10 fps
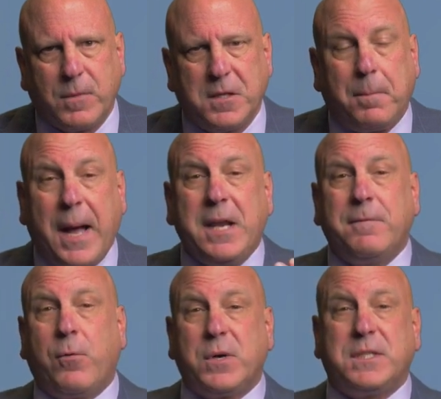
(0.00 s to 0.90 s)
The biting
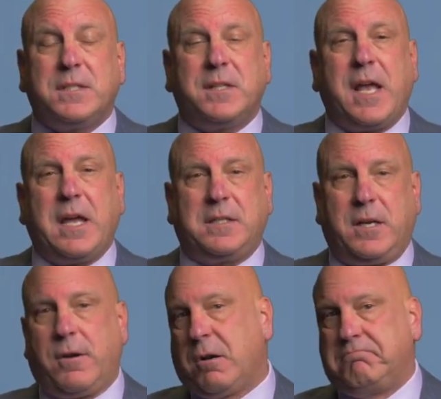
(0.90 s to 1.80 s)
forces in the
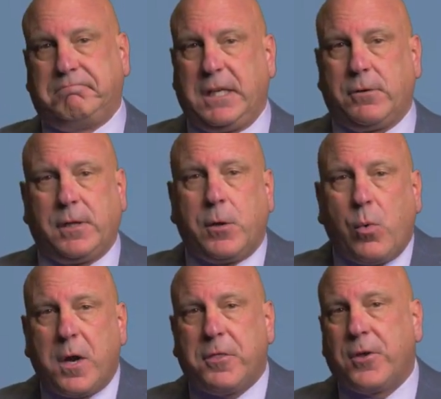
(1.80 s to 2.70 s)
anterior are literally
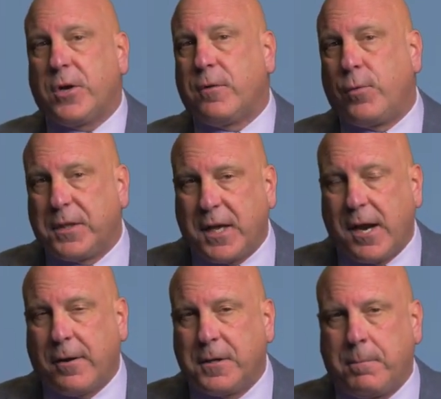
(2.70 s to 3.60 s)
1/3 of what they
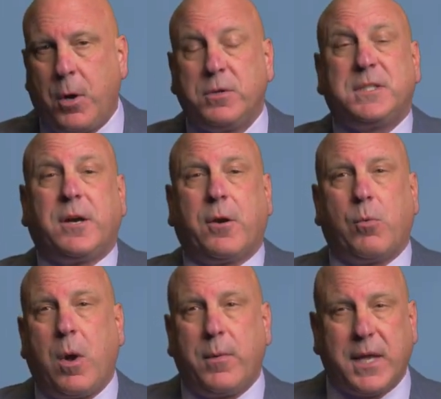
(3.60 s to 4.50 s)
are in the posterior
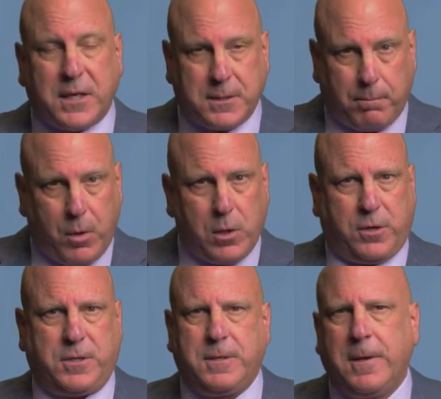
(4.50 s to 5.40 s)
when we get to
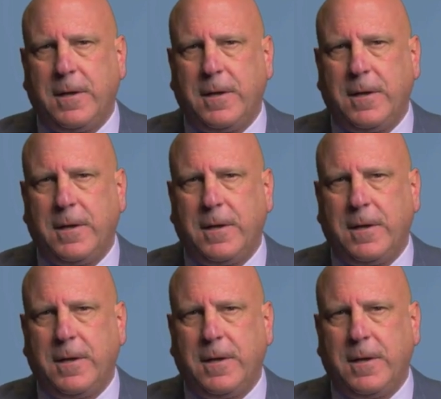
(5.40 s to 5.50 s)
molars.